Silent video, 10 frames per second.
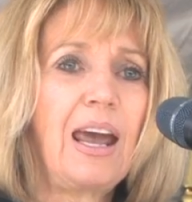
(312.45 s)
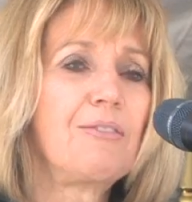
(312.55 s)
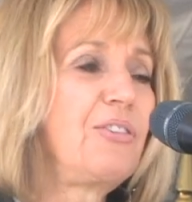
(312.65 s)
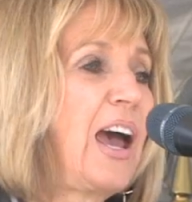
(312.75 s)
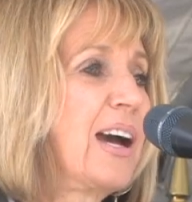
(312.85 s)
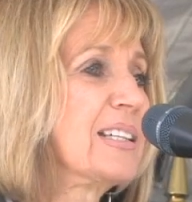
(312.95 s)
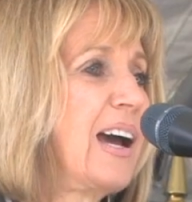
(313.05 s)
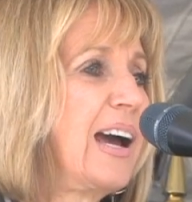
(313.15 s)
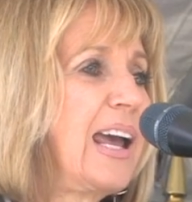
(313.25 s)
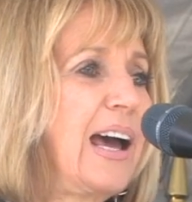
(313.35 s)
In fact,
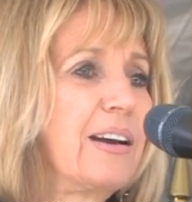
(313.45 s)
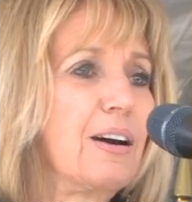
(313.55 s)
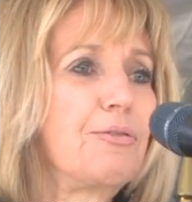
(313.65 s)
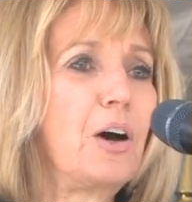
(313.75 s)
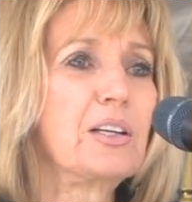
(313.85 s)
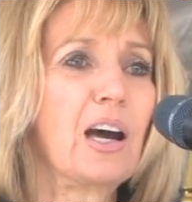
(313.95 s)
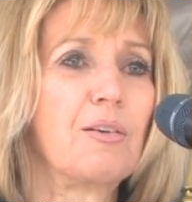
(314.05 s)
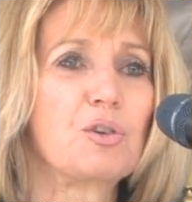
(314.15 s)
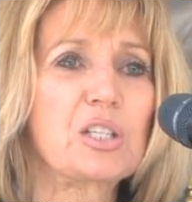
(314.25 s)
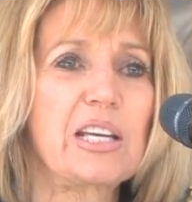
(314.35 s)
I had a fun
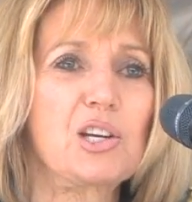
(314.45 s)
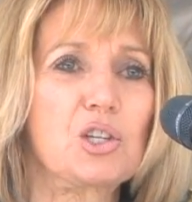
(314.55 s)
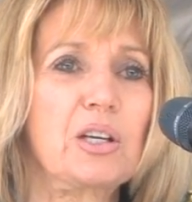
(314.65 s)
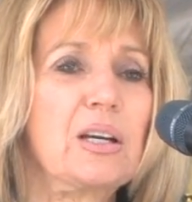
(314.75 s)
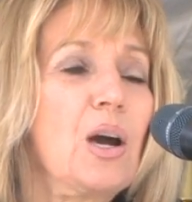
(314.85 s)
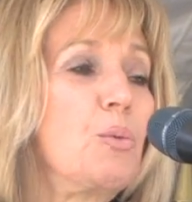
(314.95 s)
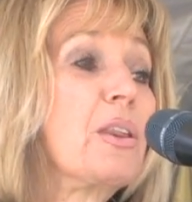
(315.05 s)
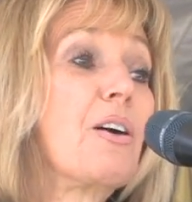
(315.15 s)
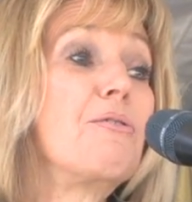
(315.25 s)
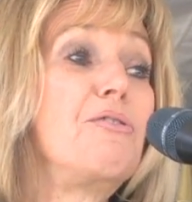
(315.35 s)
conversation
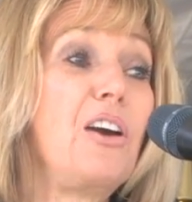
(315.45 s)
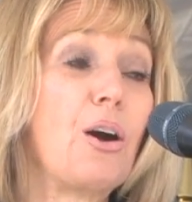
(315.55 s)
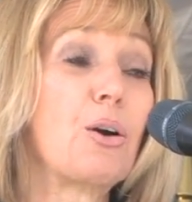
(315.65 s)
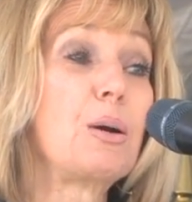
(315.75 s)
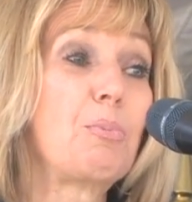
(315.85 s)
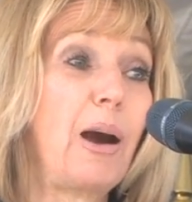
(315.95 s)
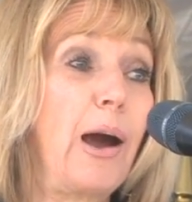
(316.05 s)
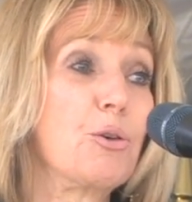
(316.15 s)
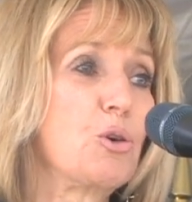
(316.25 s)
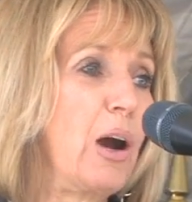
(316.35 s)
with a very
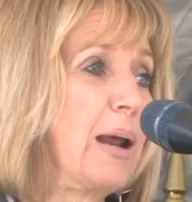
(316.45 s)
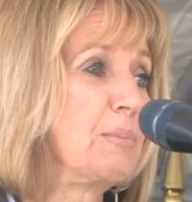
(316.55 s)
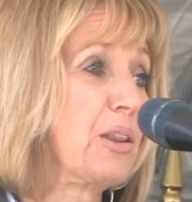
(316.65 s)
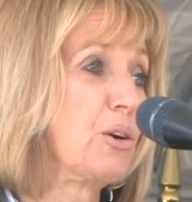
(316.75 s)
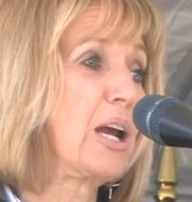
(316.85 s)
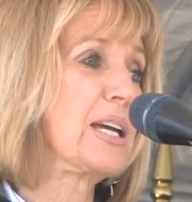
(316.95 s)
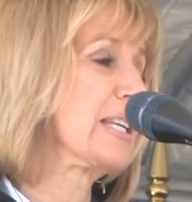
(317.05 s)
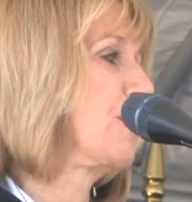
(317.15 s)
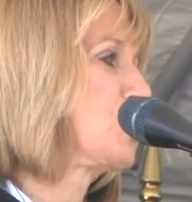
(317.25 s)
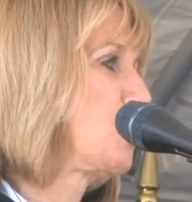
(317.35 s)
proud grandmother as
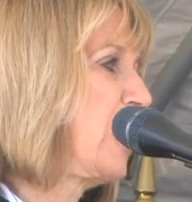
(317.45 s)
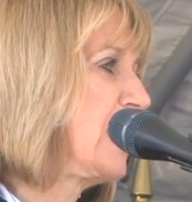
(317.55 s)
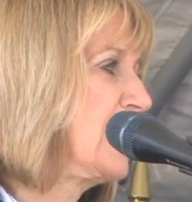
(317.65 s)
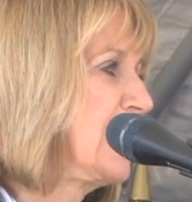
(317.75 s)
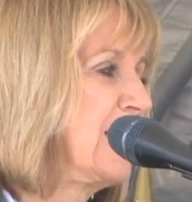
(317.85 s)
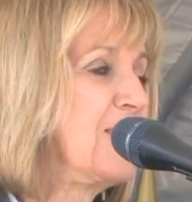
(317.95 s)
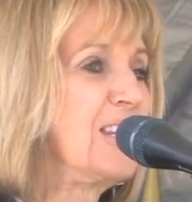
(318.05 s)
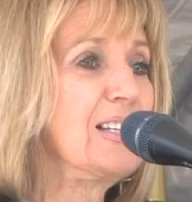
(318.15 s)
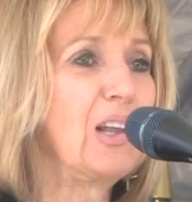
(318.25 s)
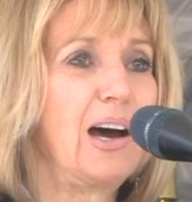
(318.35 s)
I was waiting in
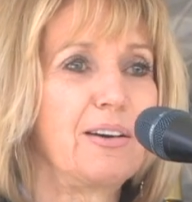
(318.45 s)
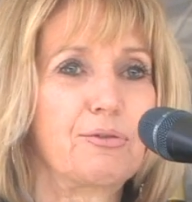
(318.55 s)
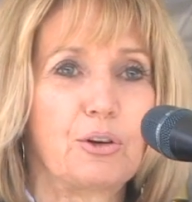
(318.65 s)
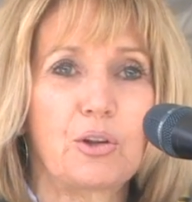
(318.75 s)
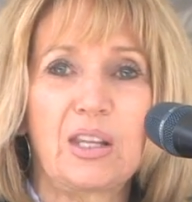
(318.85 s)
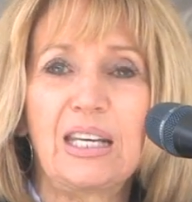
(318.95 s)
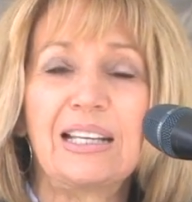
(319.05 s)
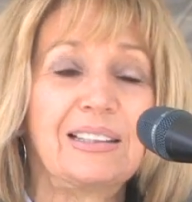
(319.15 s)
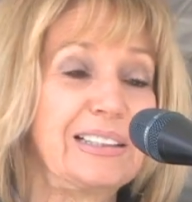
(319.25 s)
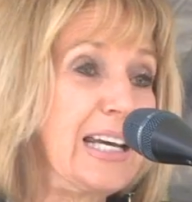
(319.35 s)
the line for
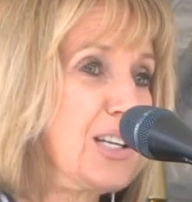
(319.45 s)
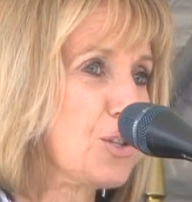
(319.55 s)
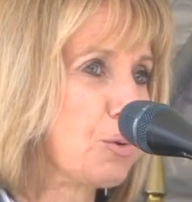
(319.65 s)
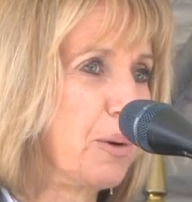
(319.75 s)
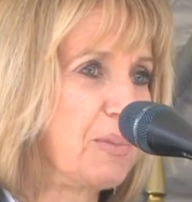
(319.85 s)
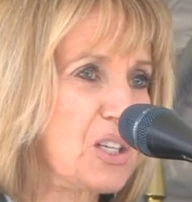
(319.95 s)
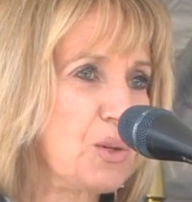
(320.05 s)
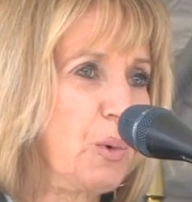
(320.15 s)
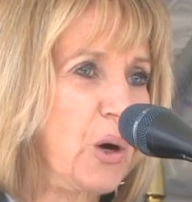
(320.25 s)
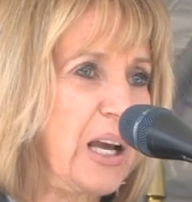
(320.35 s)
the ladies' room
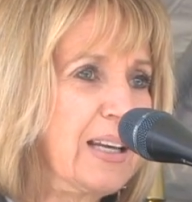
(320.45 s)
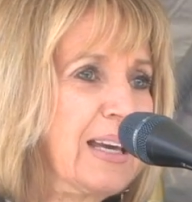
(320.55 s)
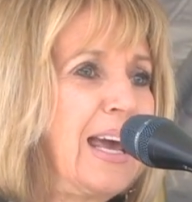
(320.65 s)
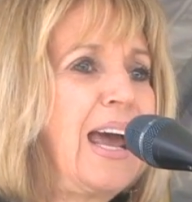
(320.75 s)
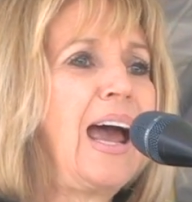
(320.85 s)
this morning,